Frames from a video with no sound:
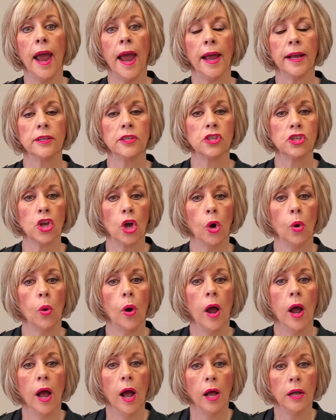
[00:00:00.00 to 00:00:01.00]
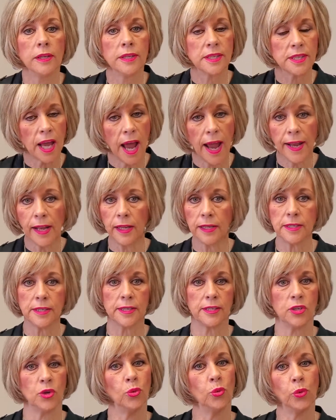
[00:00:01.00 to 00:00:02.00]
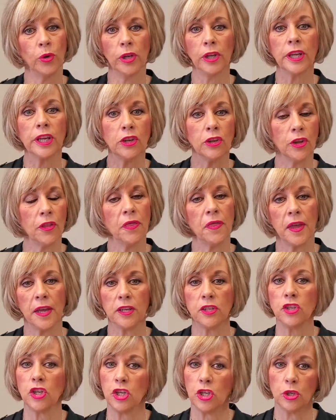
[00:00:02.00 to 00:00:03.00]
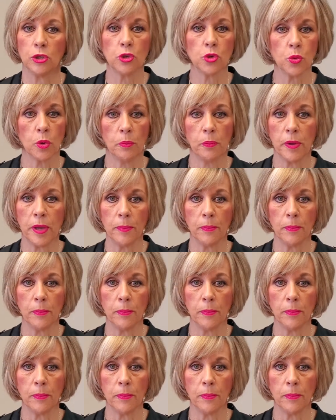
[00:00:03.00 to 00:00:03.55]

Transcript: And so silence is a really good thing to use when